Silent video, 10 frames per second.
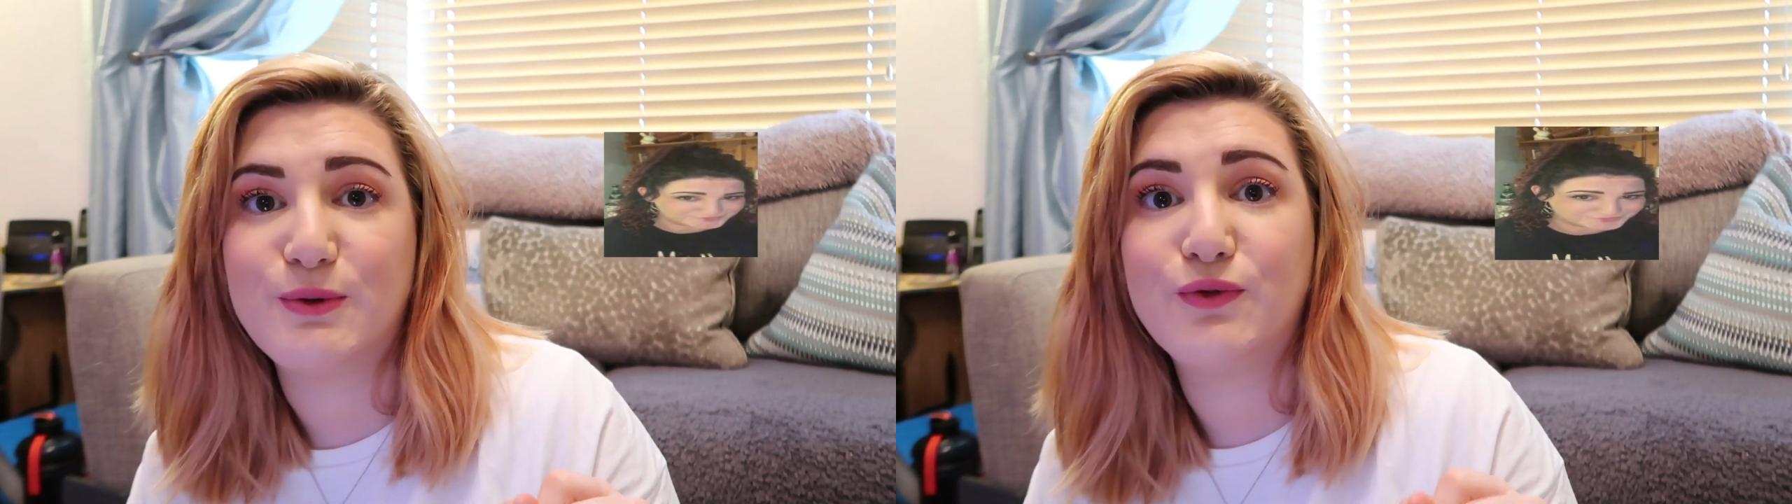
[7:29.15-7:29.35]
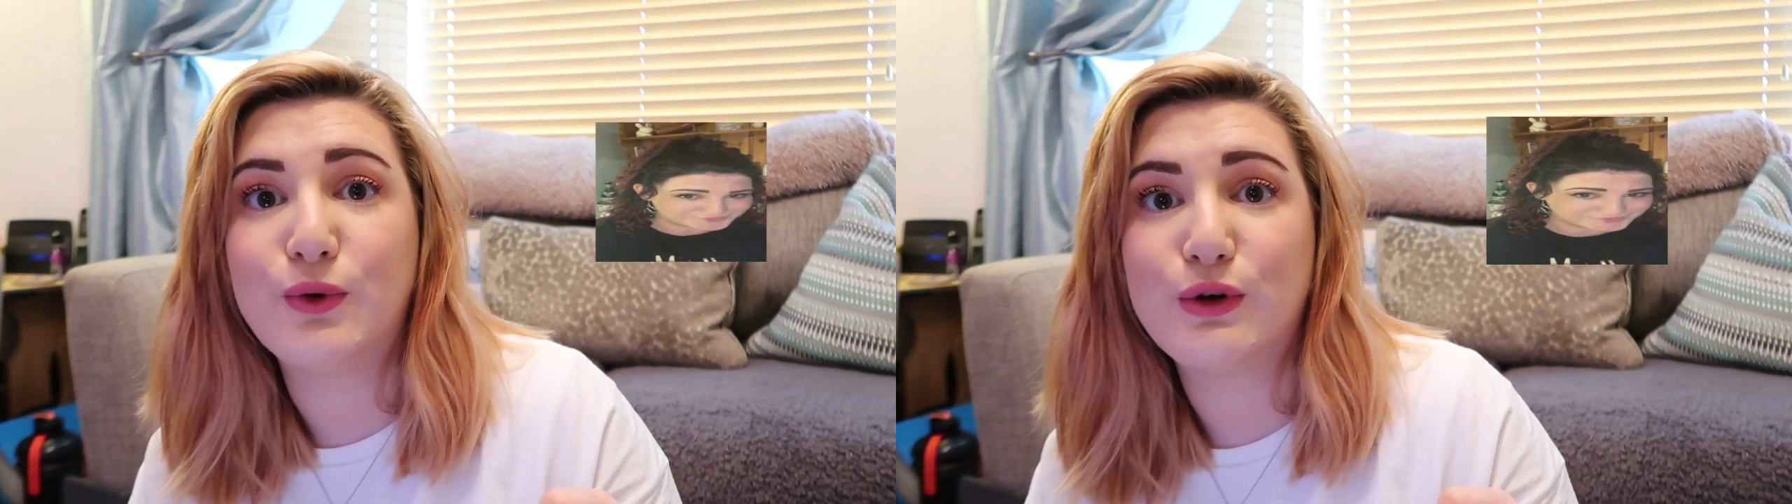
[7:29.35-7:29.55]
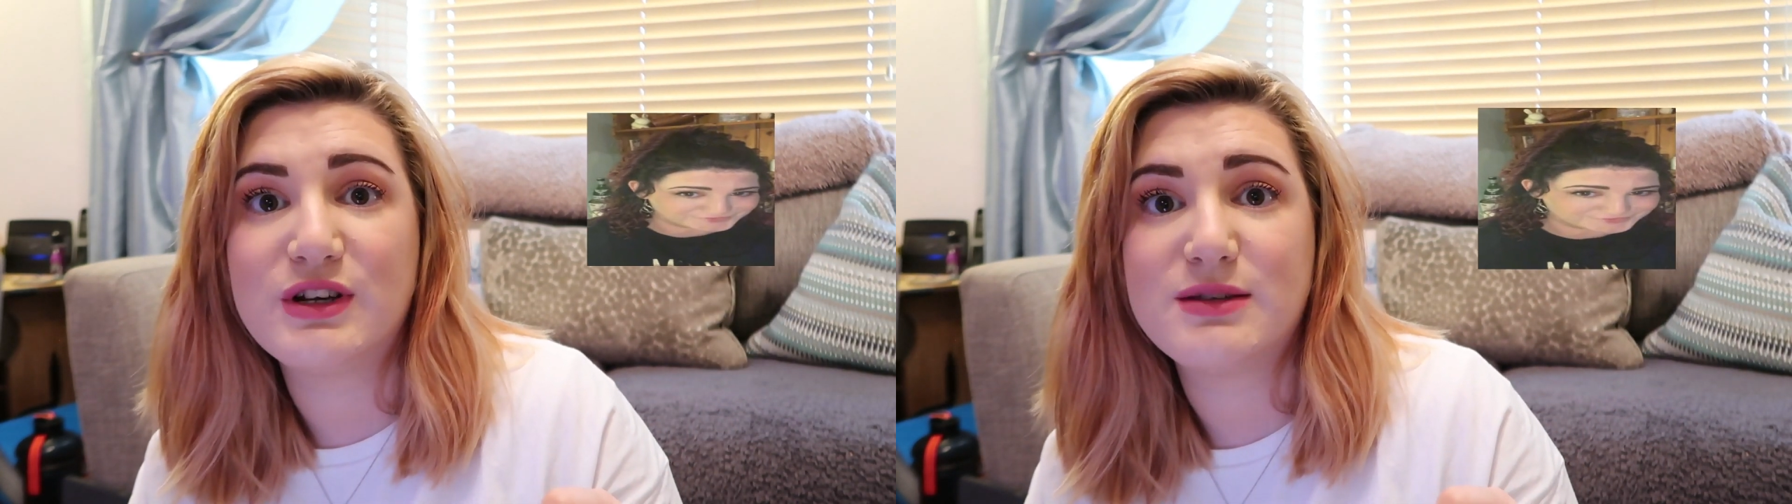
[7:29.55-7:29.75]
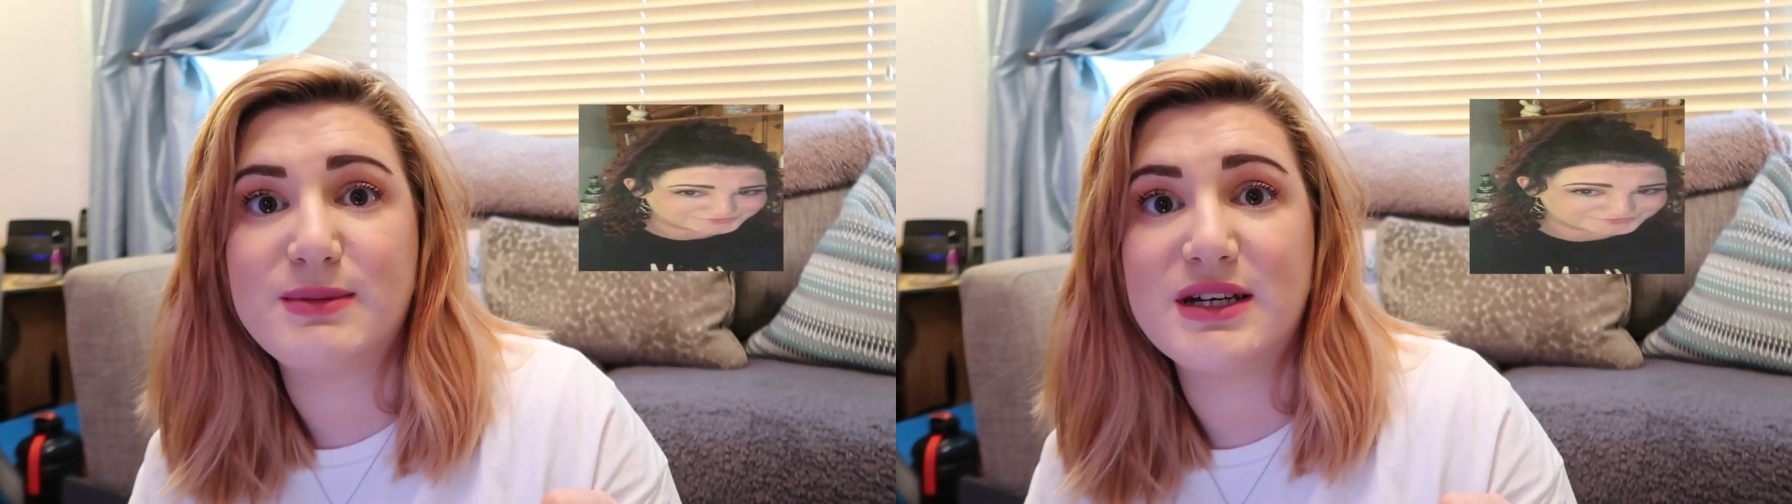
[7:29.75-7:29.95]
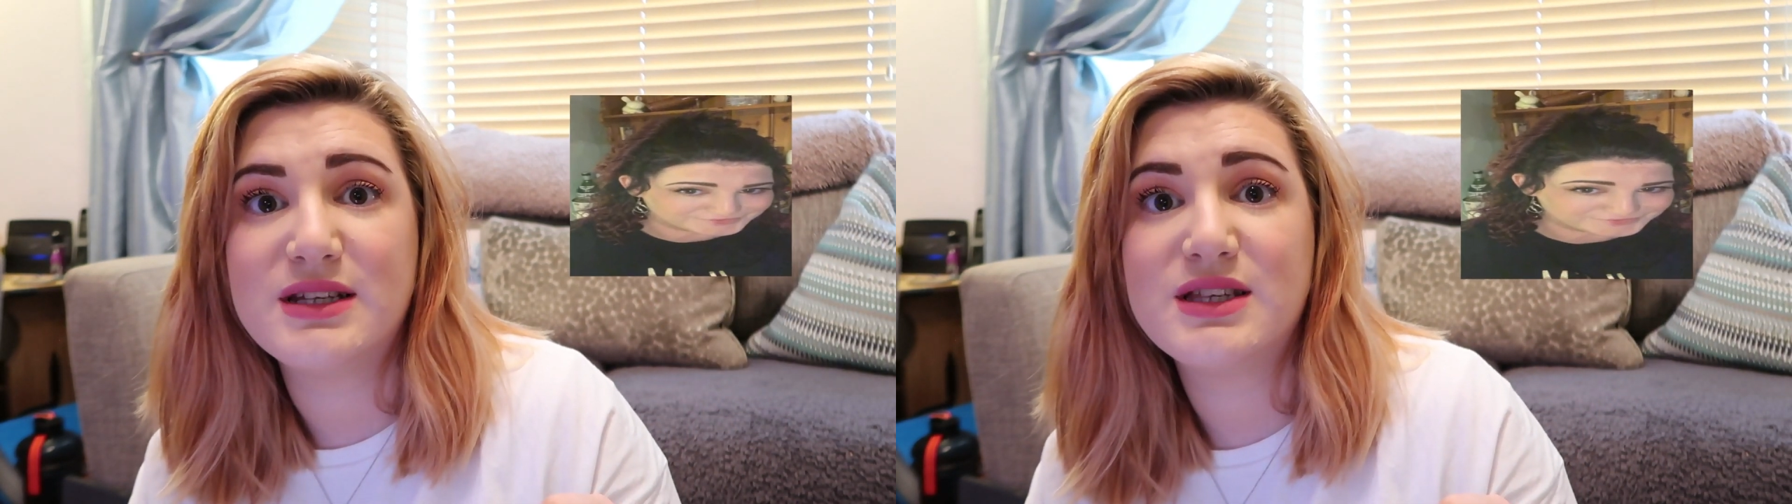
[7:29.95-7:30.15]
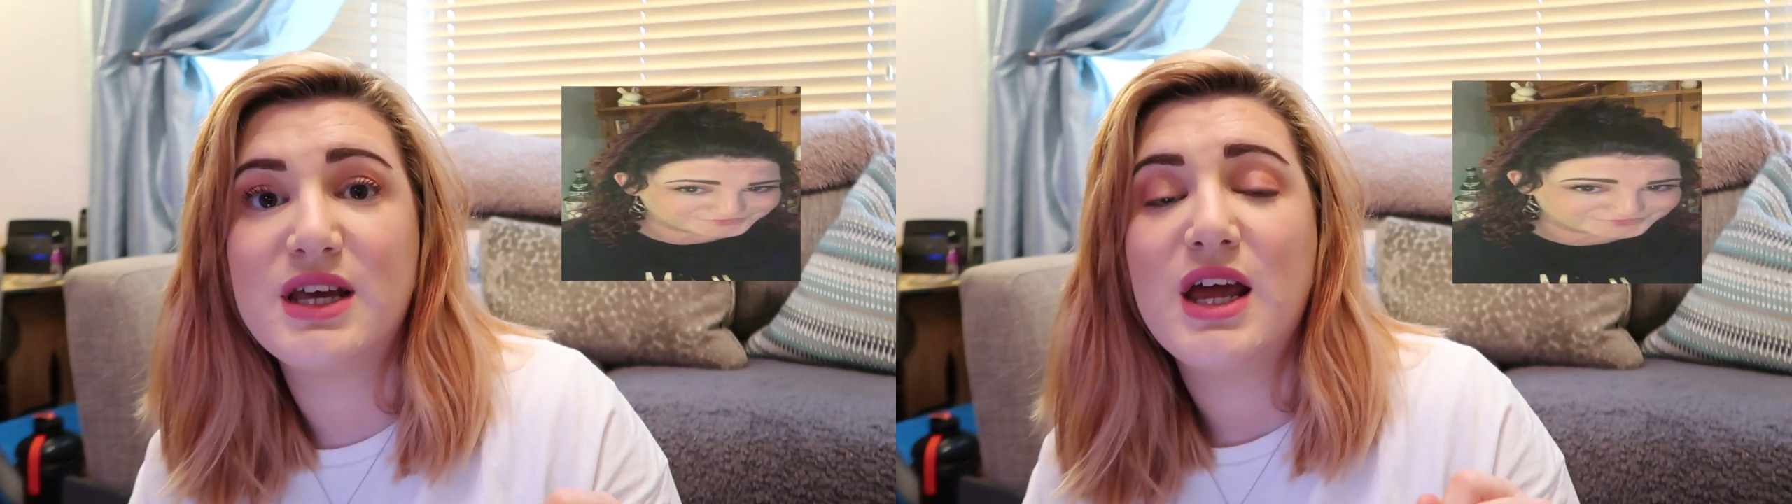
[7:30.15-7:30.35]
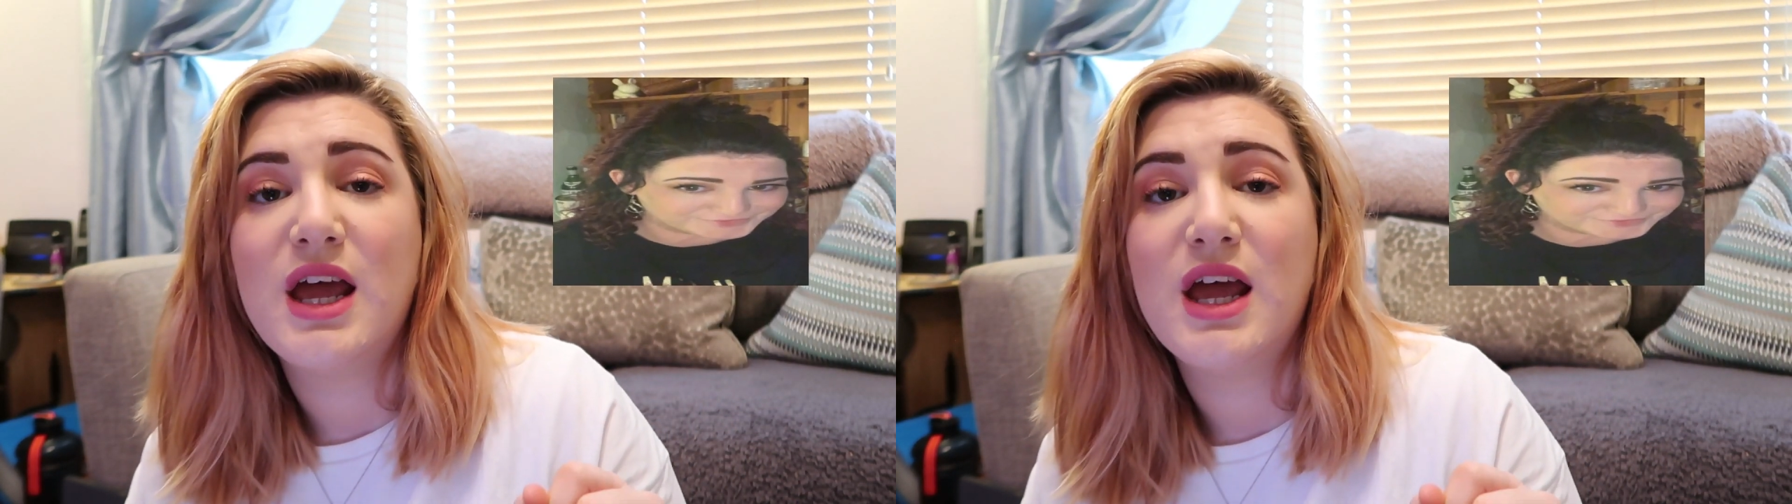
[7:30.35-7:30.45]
before Christmas